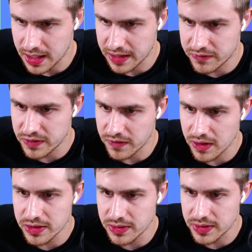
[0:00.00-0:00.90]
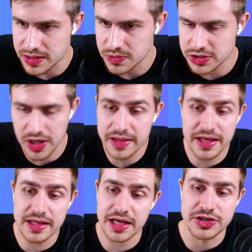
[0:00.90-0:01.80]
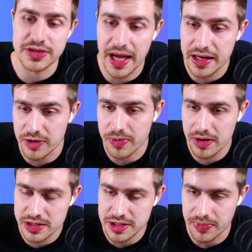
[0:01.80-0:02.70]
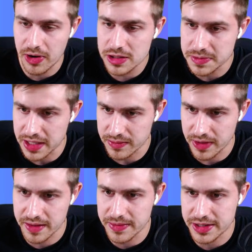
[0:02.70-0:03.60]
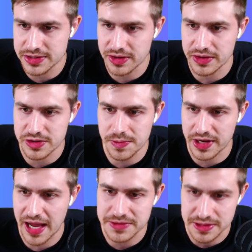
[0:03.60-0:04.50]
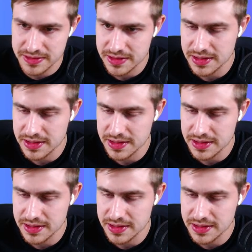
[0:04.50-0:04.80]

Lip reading: If we follow you each week. So I think that, Andy, you're probably going to surpass me now, brother, because you're on the triple captain.